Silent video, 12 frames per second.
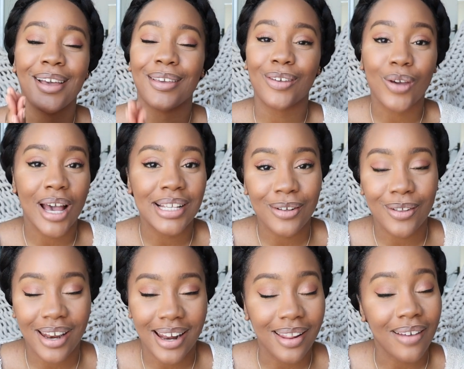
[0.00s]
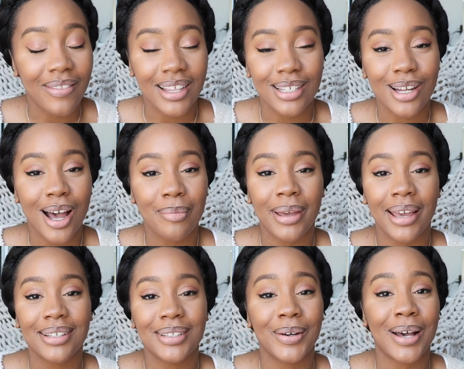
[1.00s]
You guys know that I love this
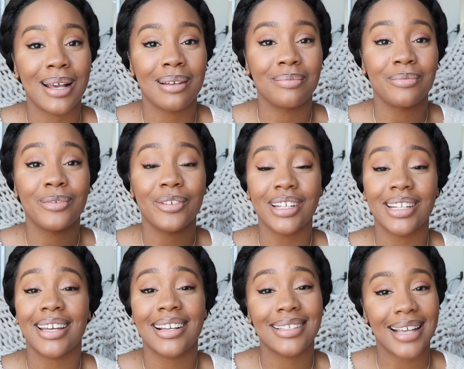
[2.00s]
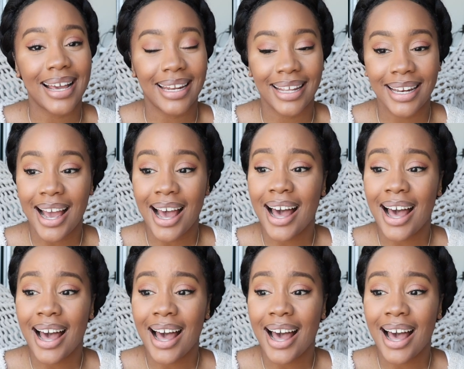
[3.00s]
topic, so I am really excited.